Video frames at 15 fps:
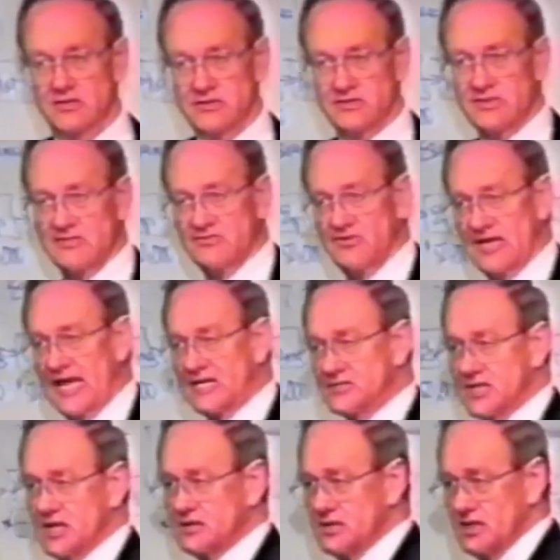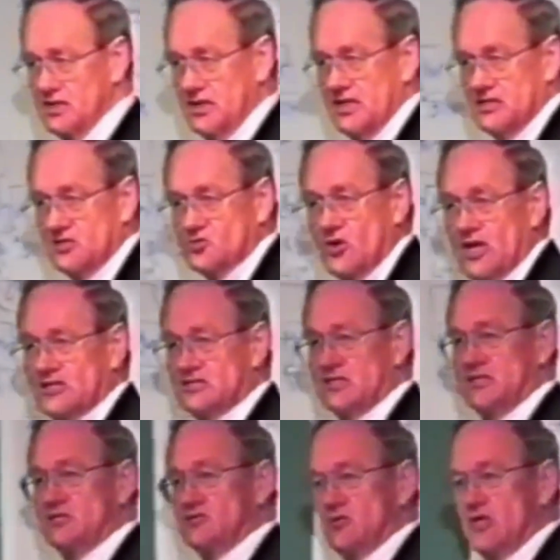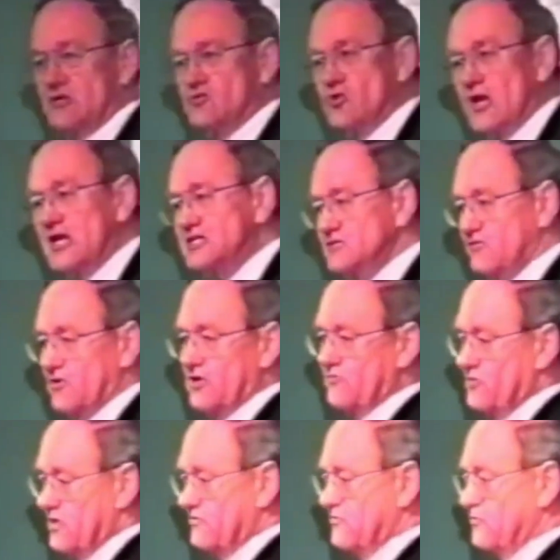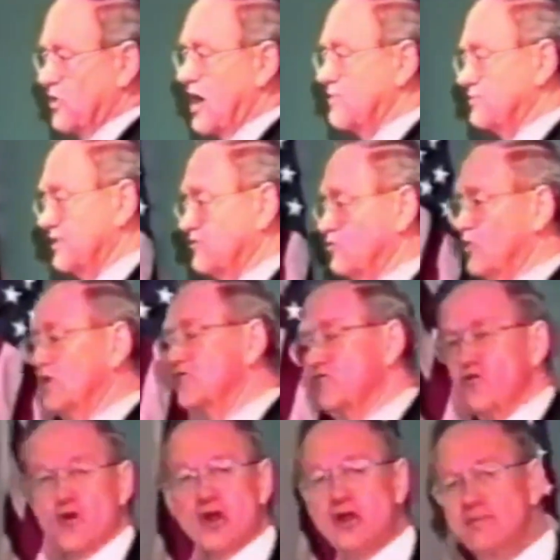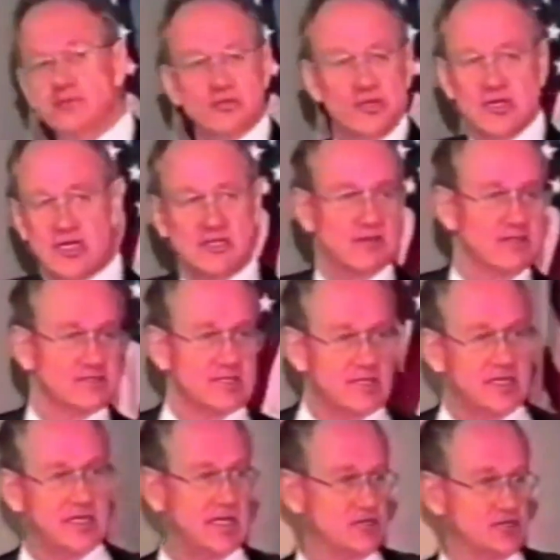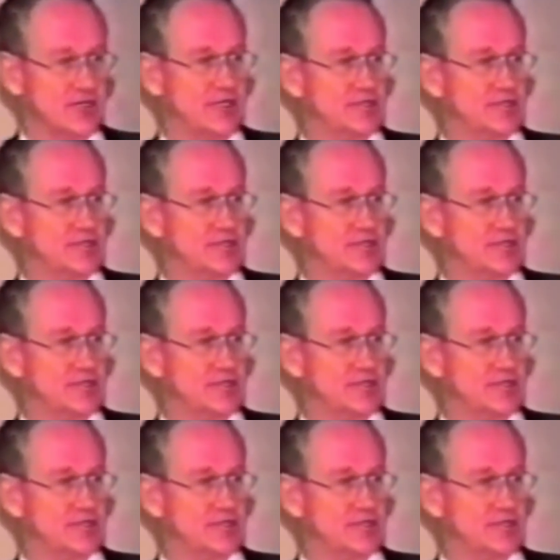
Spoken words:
type of an asset, and the transfer of property from one form to another is a deduction,